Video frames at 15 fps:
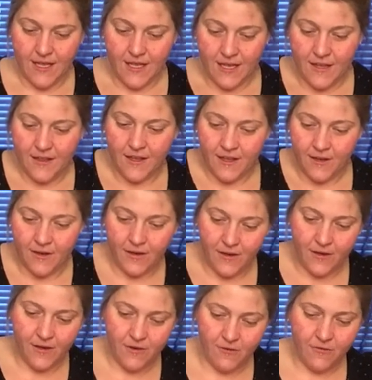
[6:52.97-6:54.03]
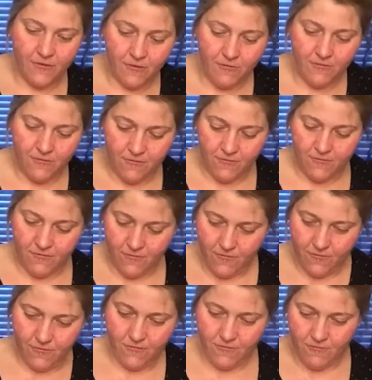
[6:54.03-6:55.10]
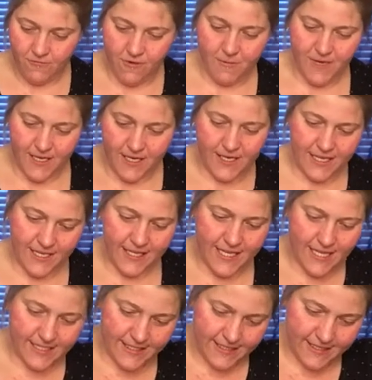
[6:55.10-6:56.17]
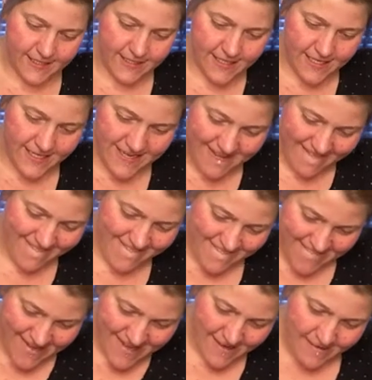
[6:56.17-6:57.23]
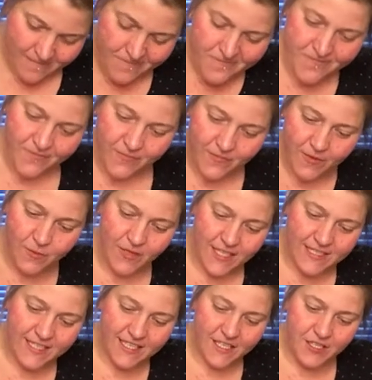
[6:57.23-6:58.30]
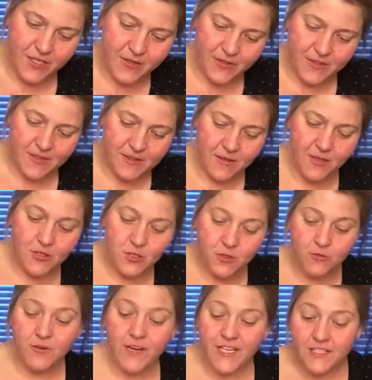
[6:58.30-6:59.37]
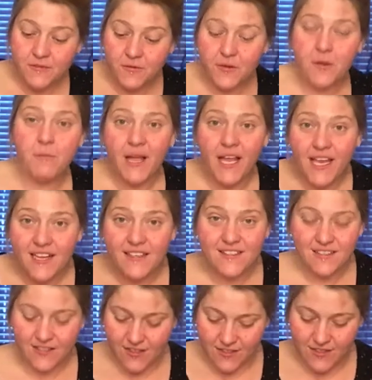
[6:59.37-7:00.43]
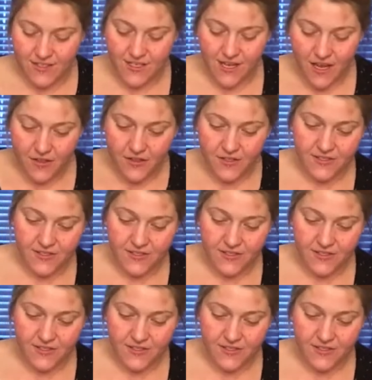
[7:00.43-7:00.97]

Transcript: And then rub it with this. And what that's going to do is transfer the paint onto the other